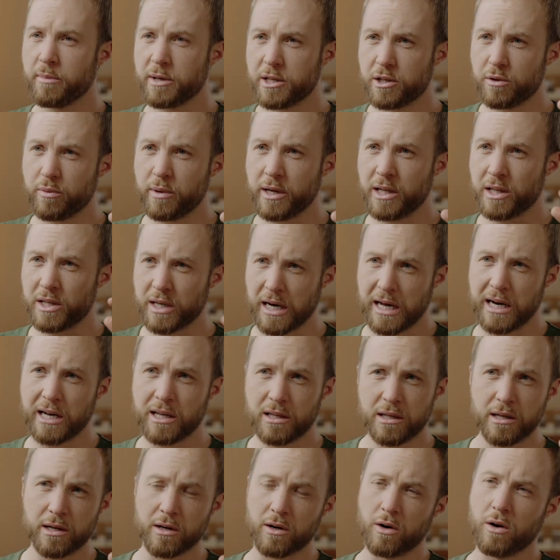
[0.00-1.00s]
between
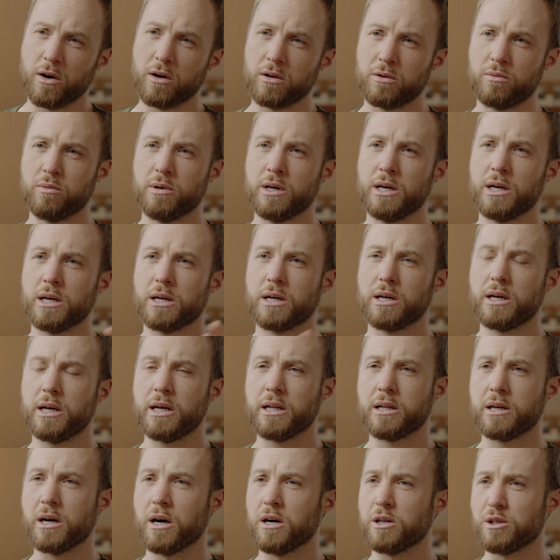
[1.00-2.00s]
talent and hard work,
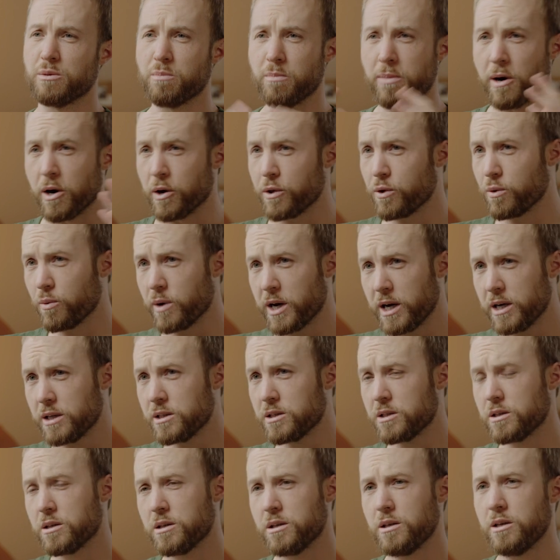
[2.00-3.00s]
it goes both
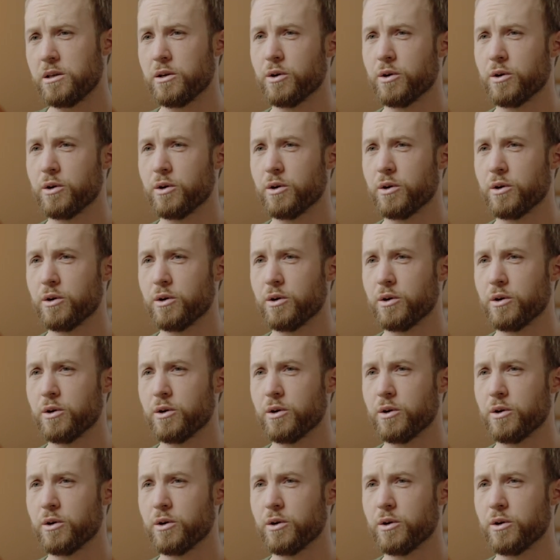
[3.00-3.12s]
ways.